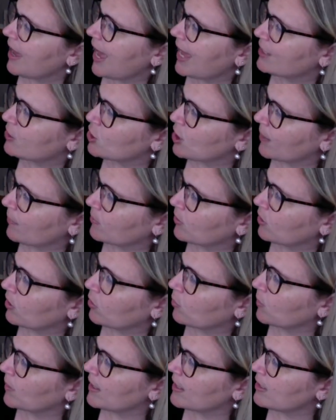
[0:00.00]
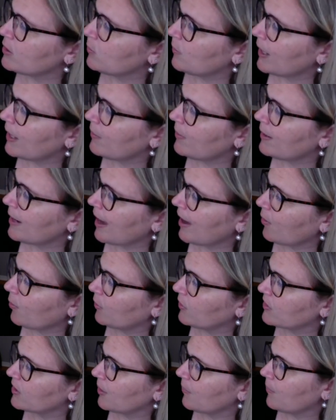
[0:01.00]
And chapter 3 is Baby
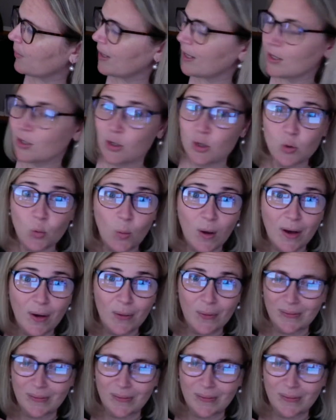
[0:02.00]
Owls on page 12.